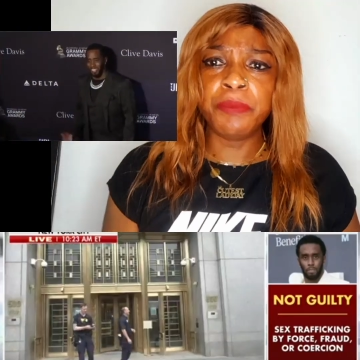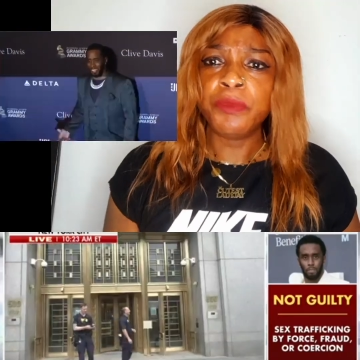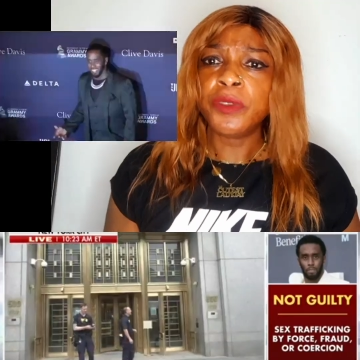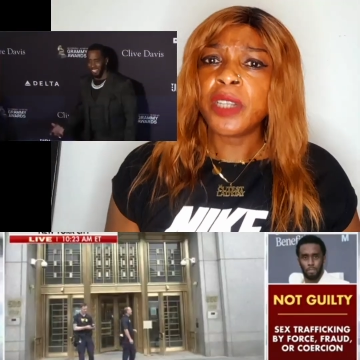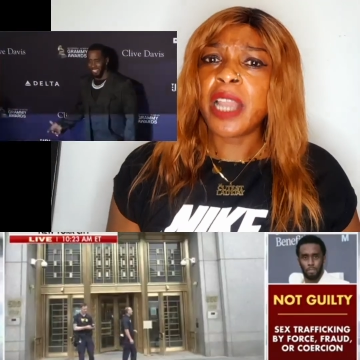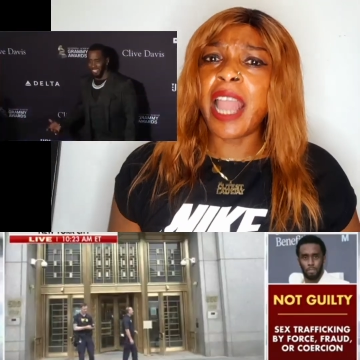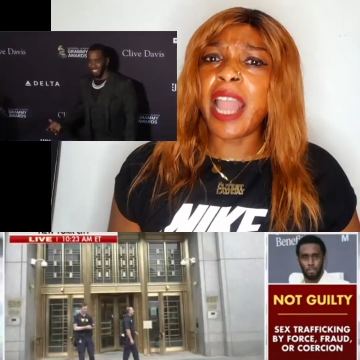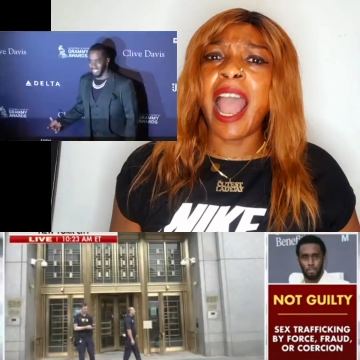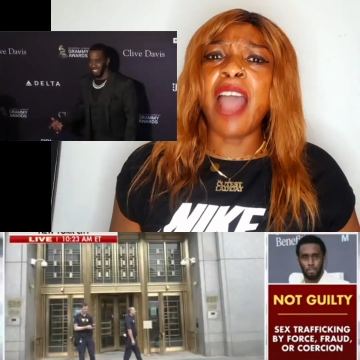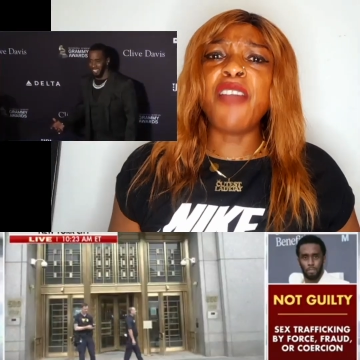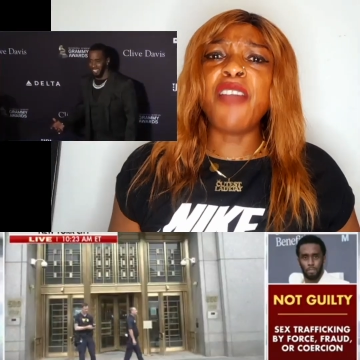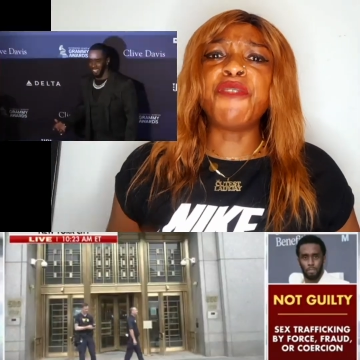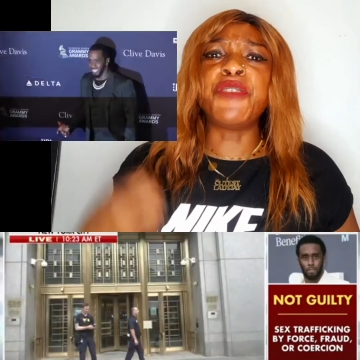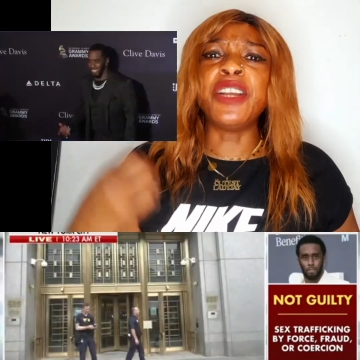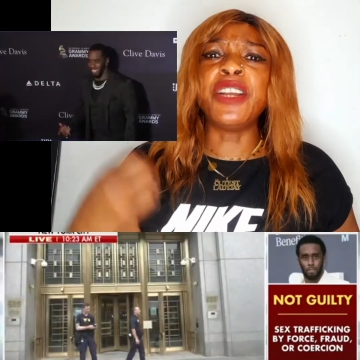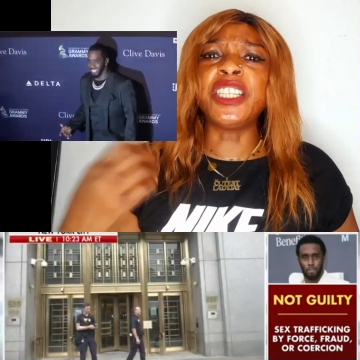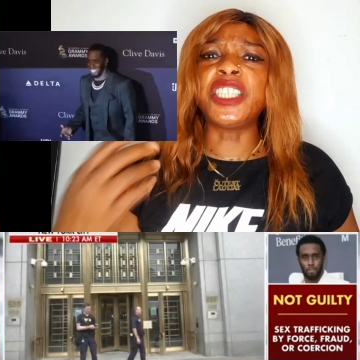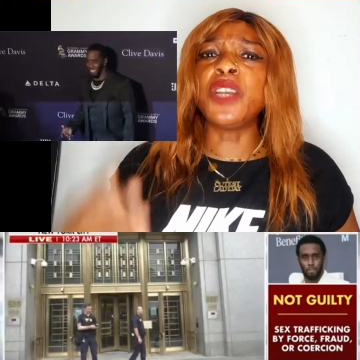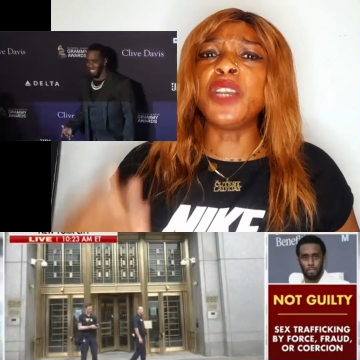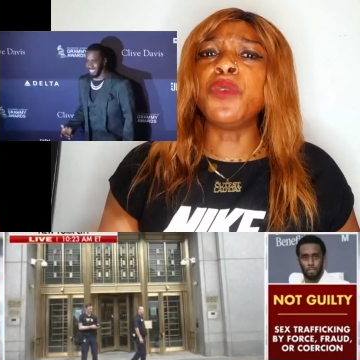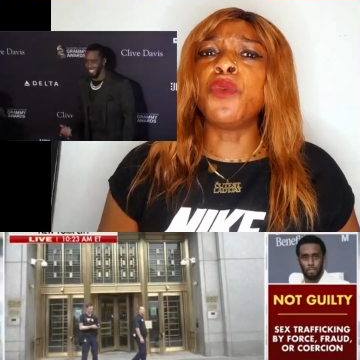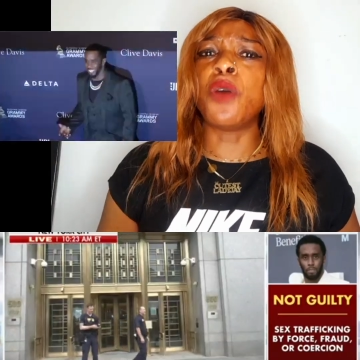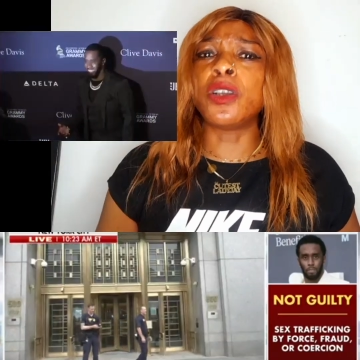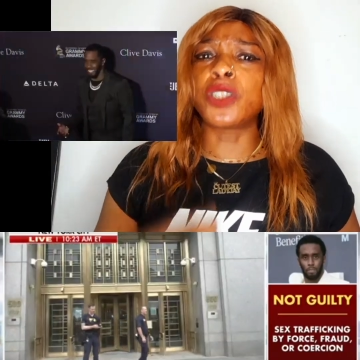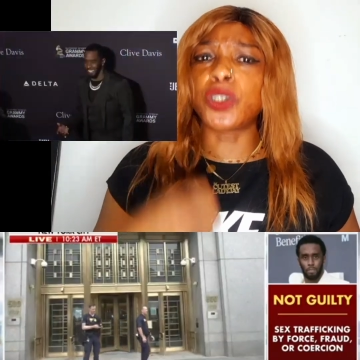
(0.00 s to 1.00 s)
everything
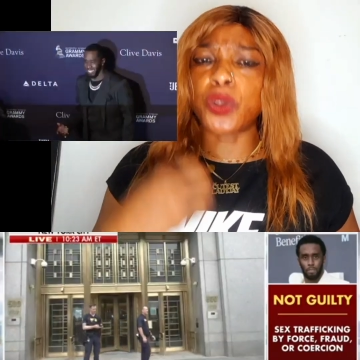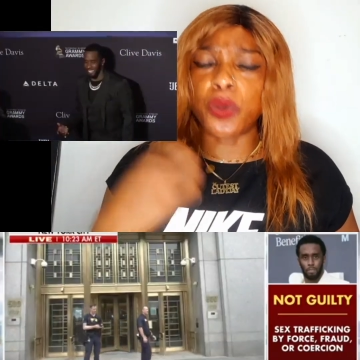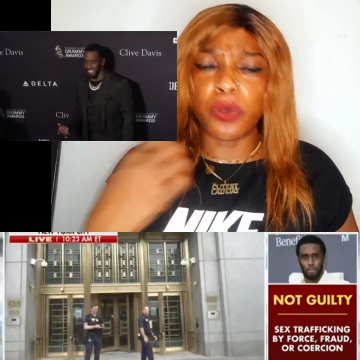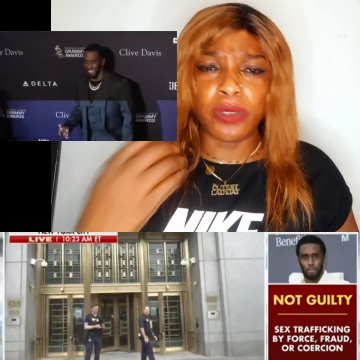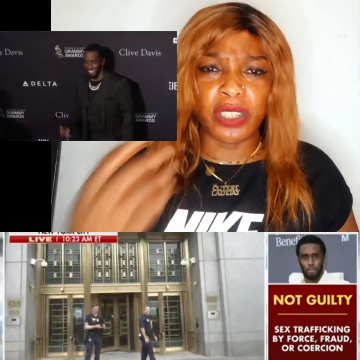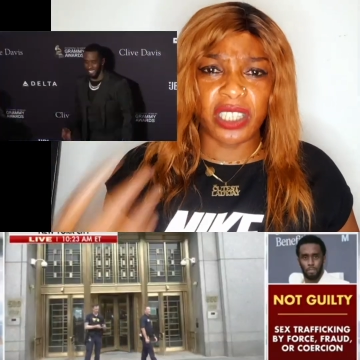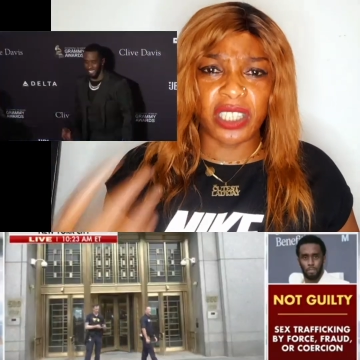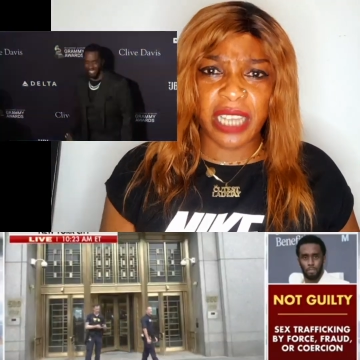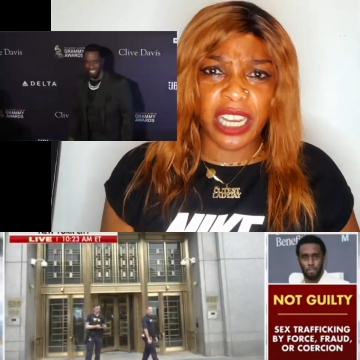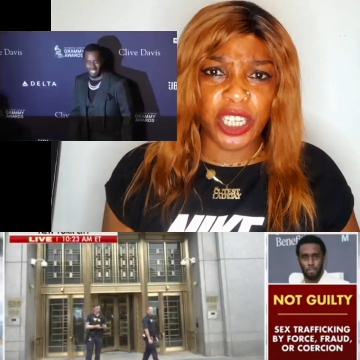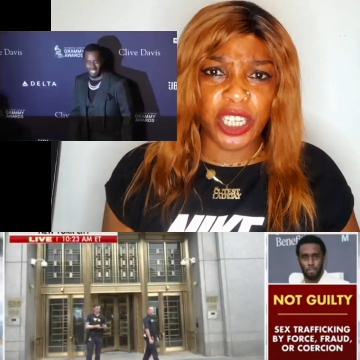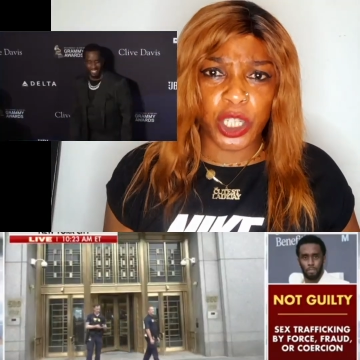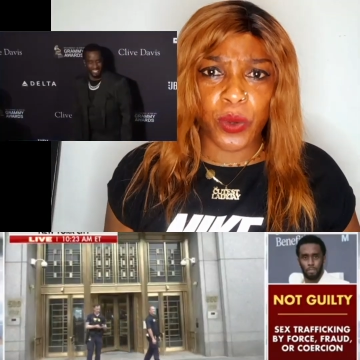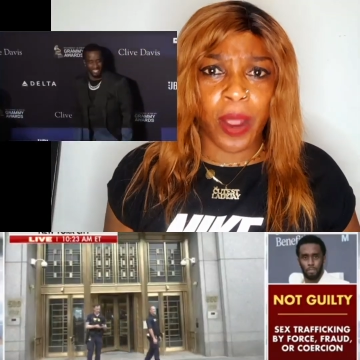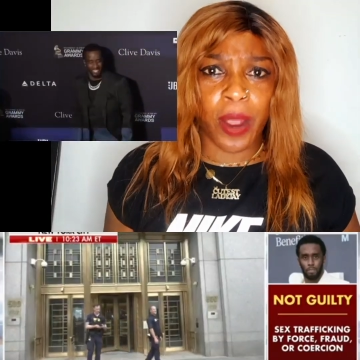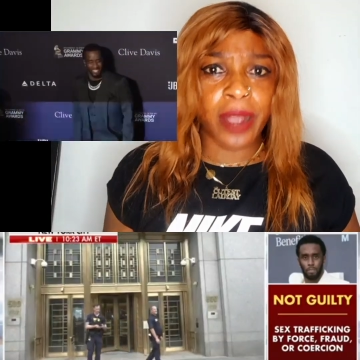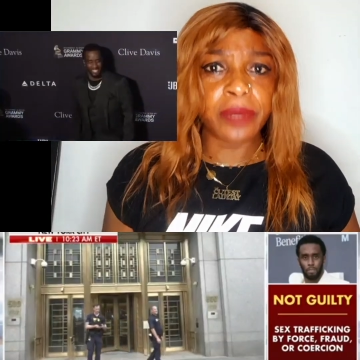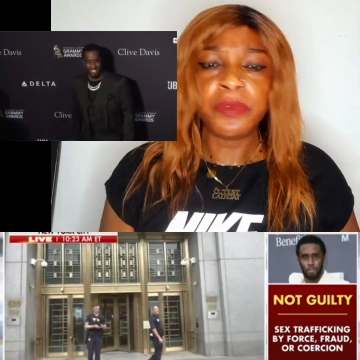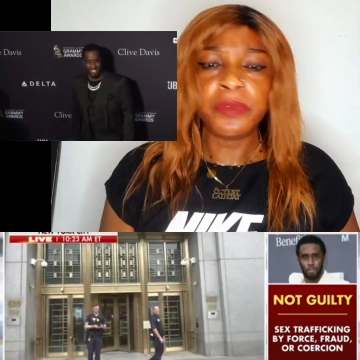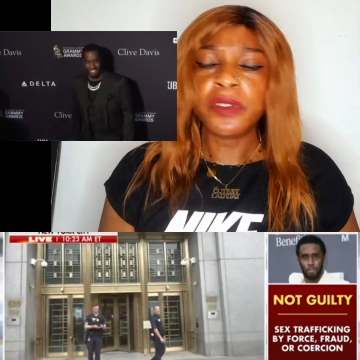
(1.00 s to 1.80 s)
was consensual.